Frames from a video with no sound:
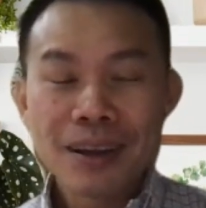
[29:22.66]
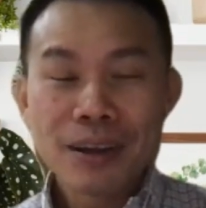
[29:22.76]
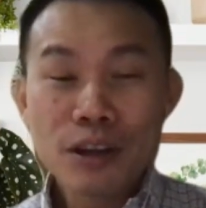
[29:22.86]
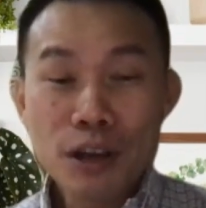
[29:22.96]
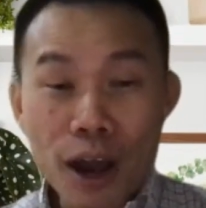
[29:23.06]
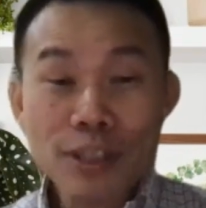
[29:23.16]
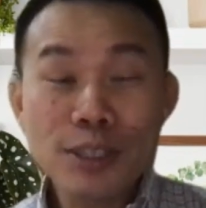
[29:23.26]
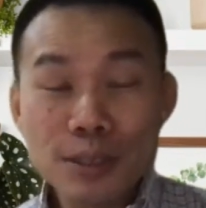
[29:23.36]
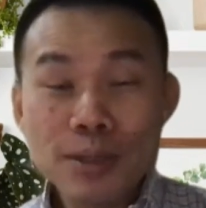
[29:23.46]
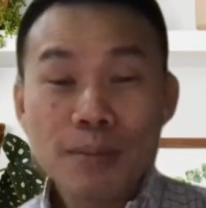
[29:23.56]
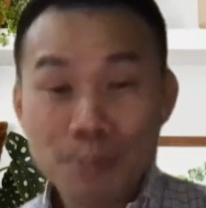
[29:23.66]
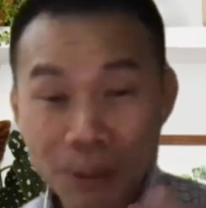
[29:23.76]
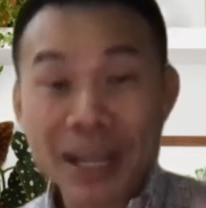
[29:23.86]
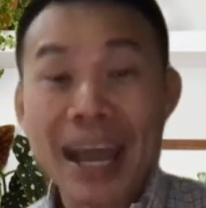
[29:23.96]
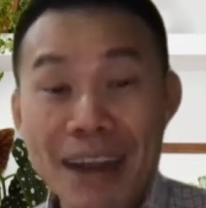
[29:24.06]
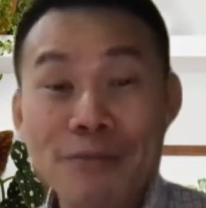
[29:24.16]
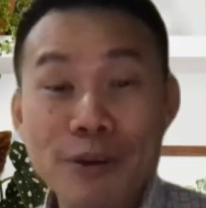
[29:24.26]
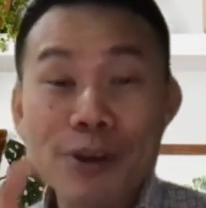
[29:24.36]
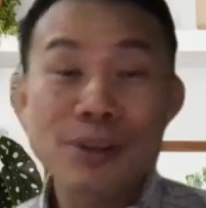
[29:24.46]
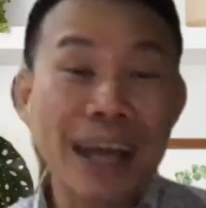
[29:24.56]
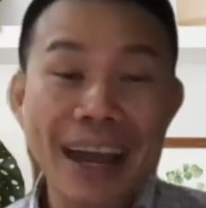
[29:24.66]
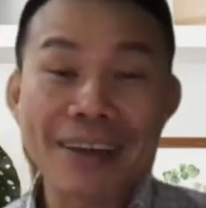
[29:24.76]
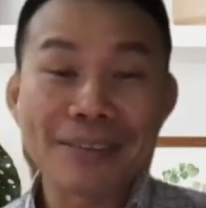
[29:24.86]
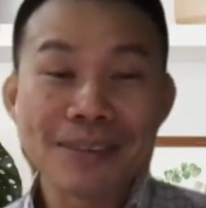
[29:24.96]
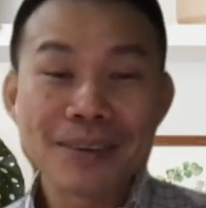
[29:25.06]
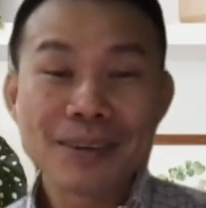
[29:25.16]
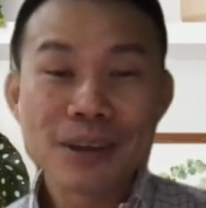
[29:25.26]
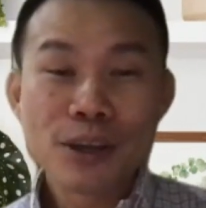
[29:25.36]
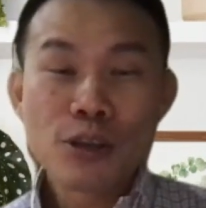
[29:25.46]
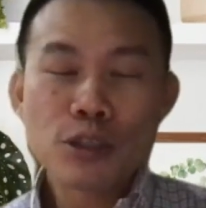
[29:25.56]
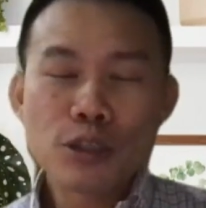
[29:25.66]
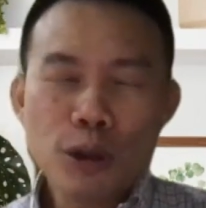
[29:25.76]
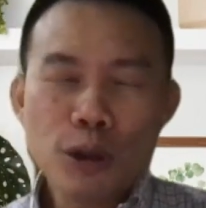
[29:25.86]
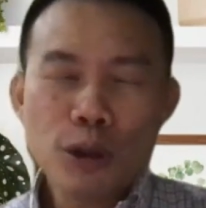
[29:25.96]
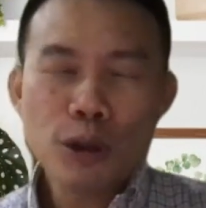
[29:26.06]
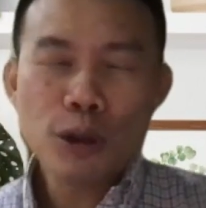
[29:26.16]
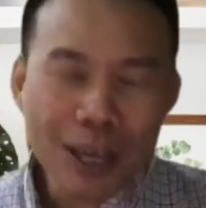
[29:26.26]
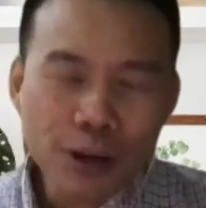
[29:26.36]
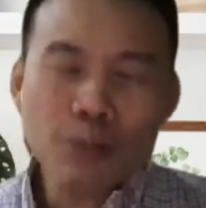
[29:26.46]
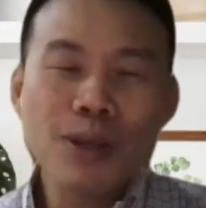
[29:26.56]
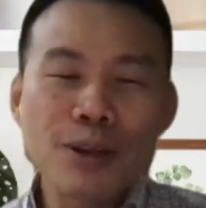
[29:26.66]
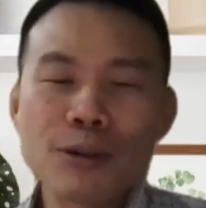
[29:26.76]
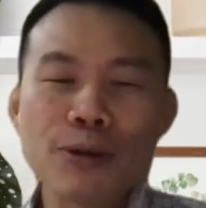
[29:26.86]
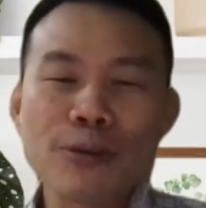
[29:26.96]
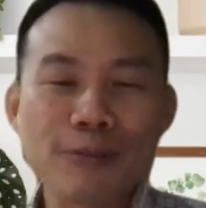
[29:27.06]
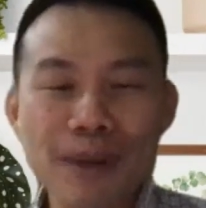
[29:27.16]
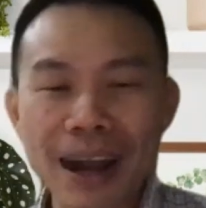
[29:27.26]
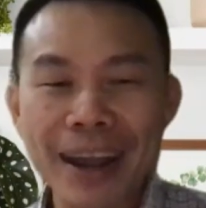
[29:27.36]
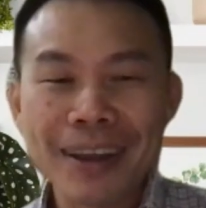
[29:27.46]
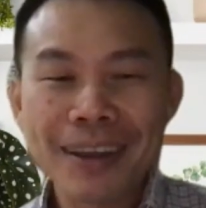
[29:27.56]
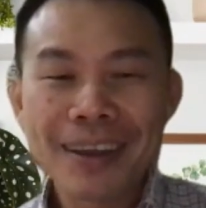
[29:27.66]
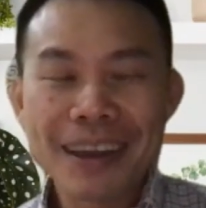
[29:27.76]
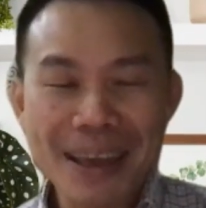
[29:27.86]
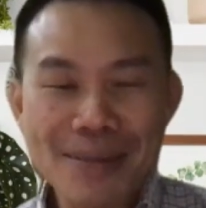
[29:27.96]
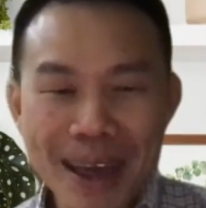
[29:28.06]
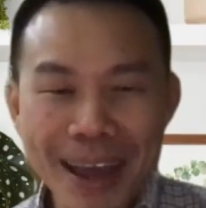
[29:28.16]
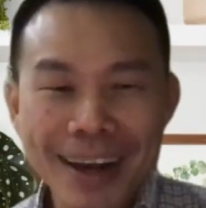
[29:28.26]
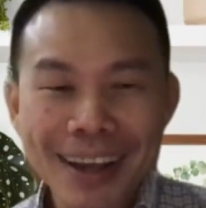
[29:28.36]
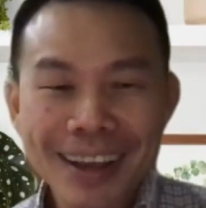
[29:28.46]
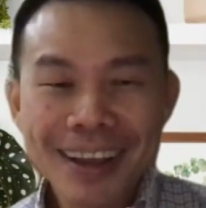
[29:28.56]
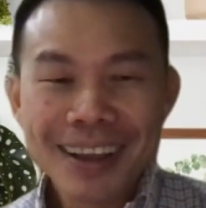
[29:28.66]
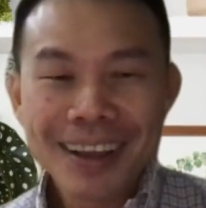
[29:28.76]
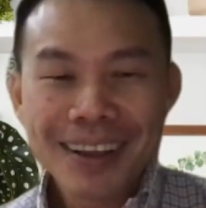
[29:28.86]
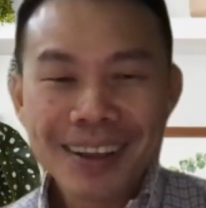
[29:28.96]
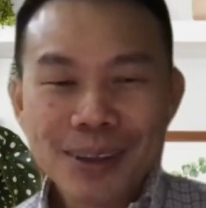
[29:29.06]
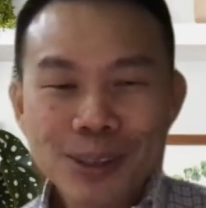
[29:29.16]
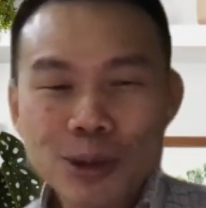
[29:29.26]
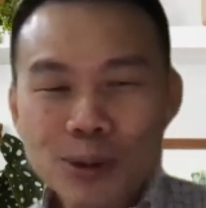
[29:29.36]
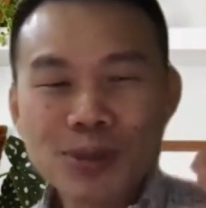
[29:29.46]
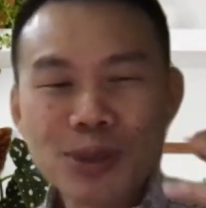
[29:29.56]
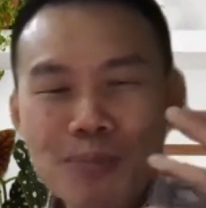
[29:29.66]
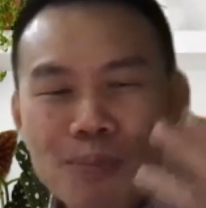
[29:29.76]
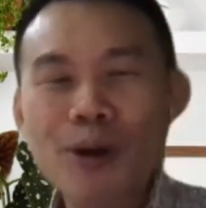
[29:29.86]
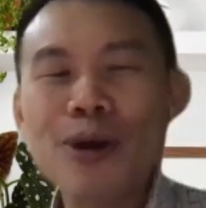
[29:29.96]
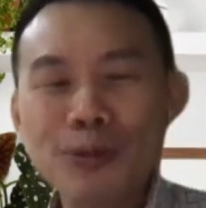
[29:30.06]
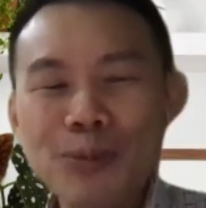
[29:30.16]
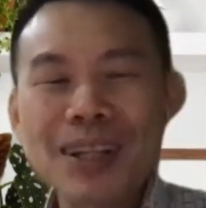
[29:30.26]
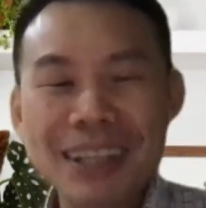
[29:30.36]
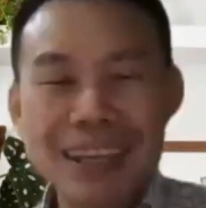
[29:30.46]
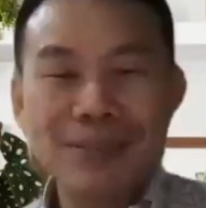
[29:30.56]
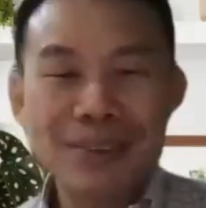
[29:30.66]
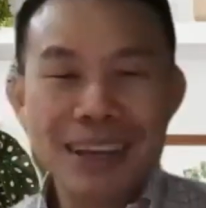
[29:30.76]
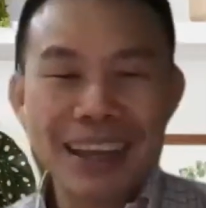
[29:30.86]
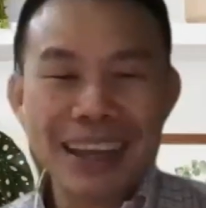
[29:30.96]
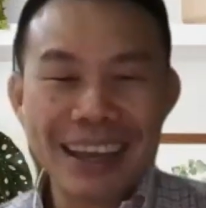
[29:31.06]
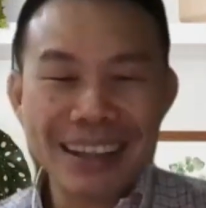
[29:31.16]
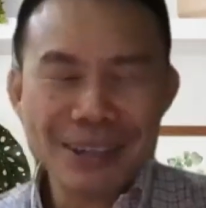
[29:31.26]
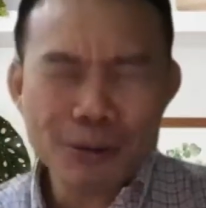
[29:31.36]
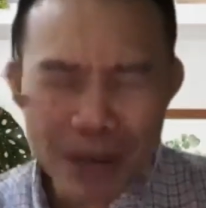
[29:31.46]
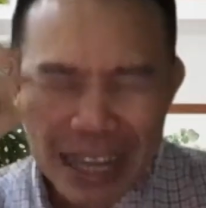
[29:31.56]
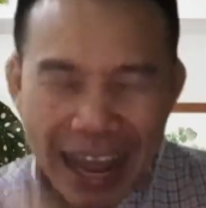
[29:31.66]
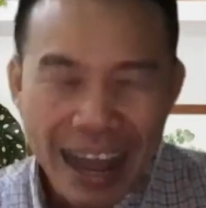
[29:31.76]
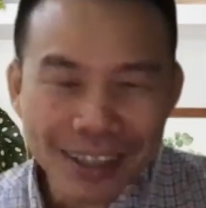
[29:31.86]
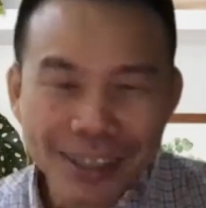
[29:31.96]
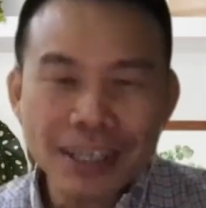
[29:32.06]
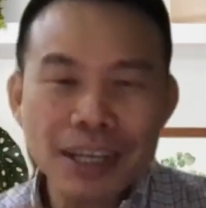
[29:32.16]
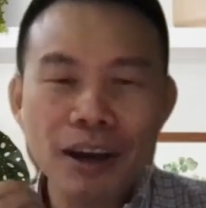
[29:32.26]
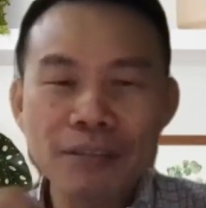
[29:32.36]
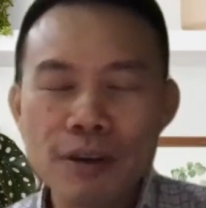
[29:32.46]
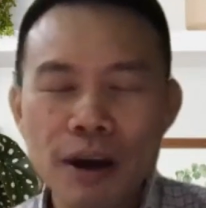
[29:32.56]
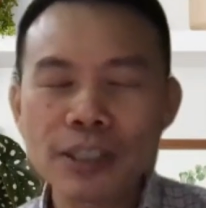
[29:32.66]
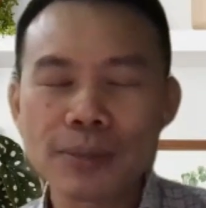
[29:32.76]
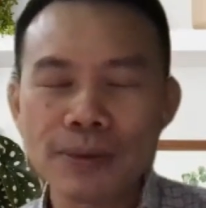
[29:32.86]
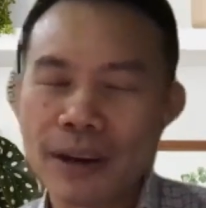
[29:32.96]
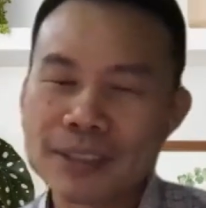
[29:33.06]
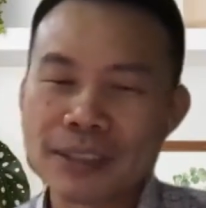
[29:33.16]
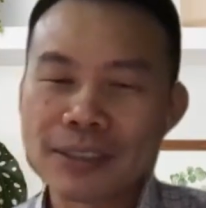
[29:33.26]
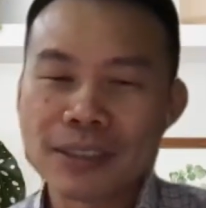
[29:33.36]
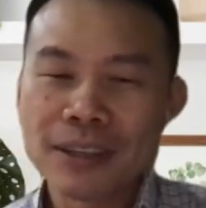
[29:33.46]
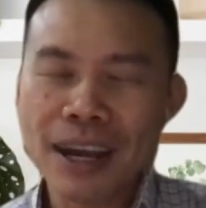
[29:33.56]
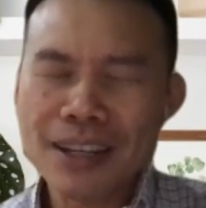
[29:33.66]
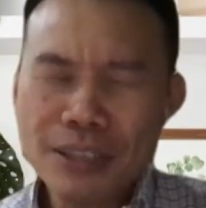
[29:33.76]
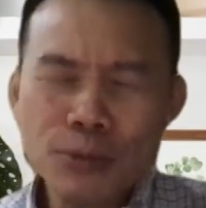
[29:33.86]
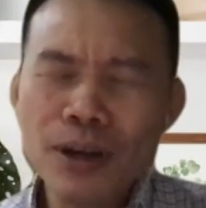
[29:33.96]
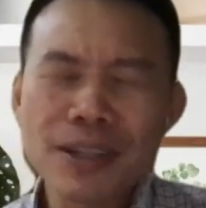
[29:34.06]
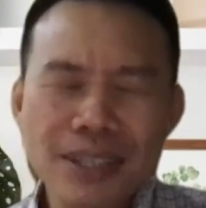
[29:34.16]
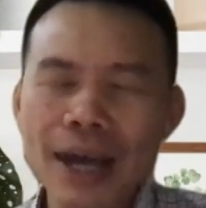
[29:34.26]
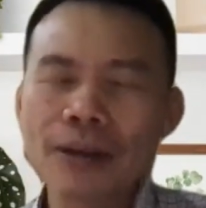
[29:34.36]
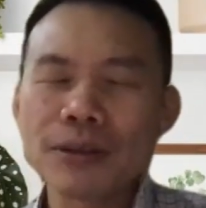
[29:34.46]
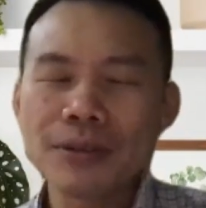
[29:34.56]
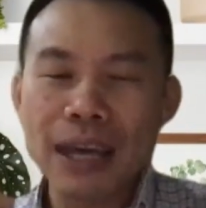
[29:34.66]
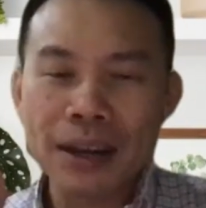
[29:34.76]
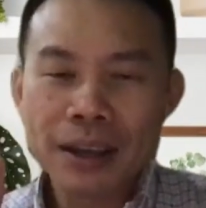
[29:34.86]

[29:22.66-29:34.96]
God's plan for your life so that he could be glorified. Amen. So the more we live in the reality of God's presence, I just want to tell you that